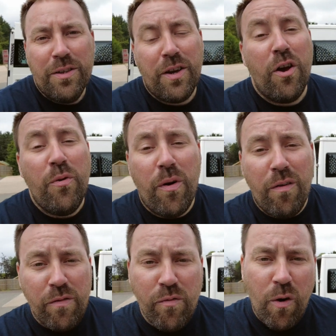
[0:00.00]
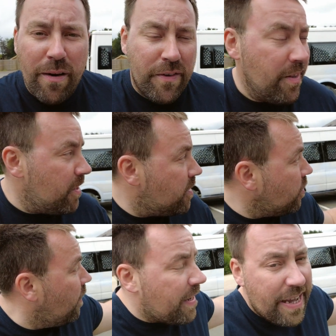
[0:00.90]
So I've arrived at the
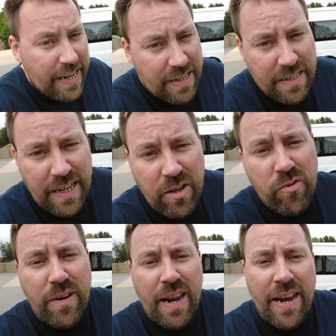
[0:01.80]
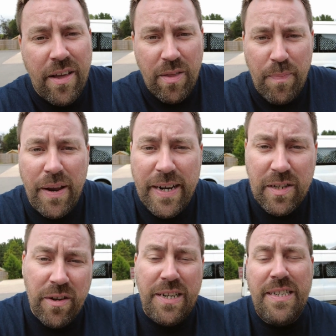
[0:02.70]
Sidekick secret lair, the place,
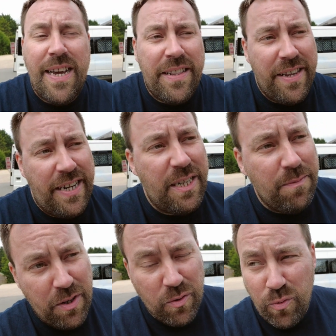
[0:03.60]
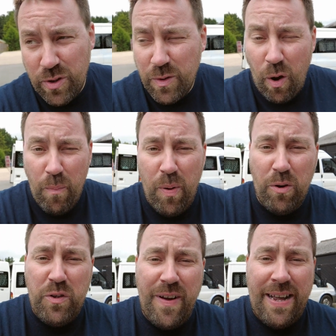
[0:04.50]
like I said, that he does all the top
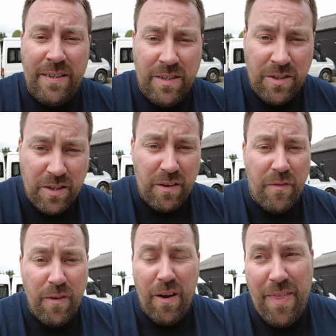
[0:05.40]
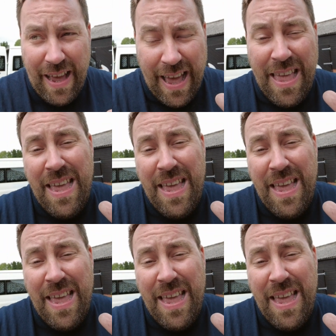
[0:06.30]
posh vans and stuff like that.